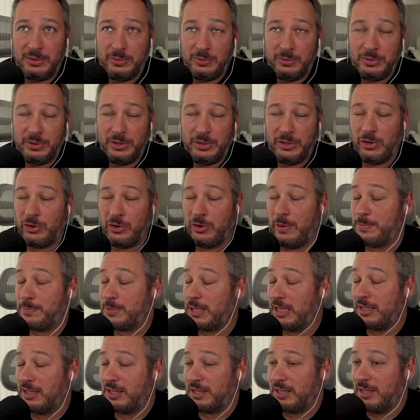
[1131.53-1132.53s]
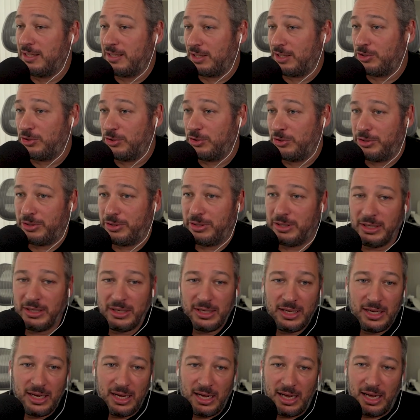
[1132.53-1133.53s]
your website architecture,
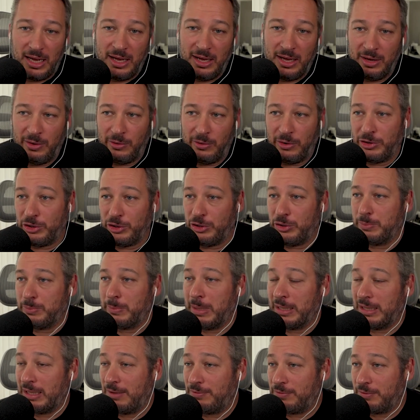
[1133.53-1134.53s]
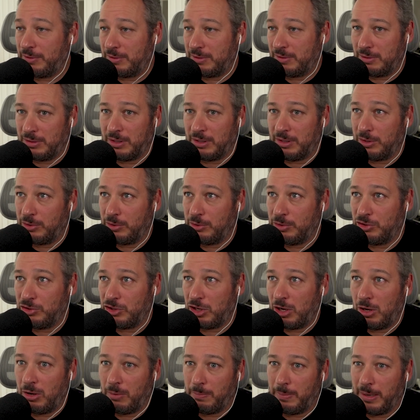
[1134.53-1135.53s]
or you might have done a good
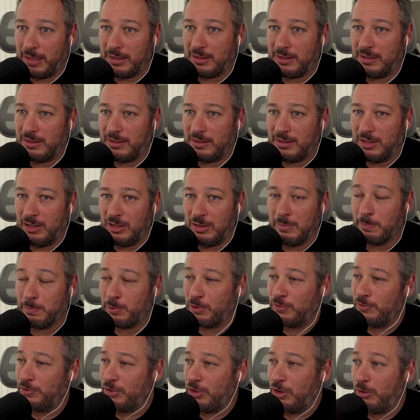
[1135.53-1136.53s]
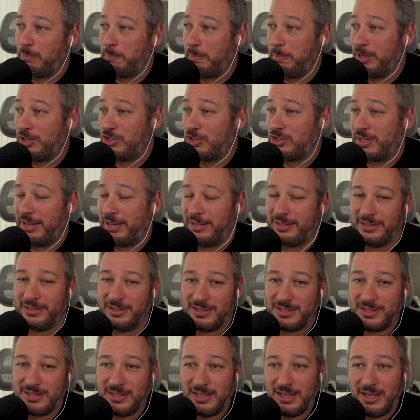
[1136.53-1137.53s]
job at improving your page
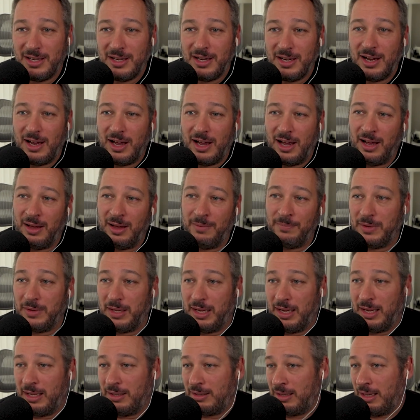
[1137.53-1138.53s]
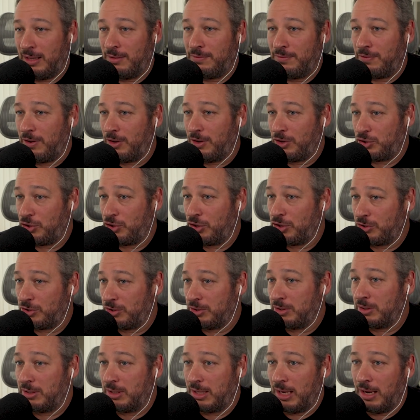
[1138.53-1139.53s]
titles, and fall short
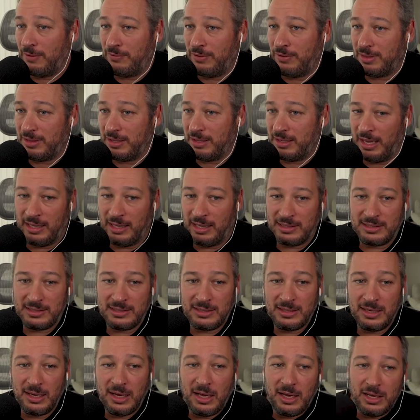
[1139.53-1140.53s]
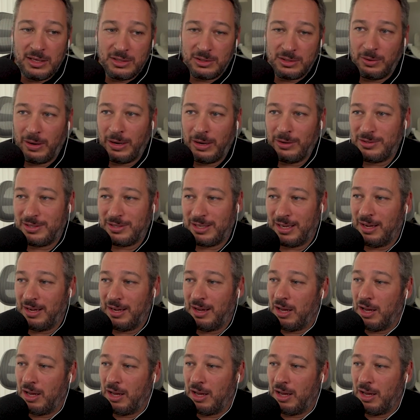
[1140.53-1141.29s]
on everything else. So I'd say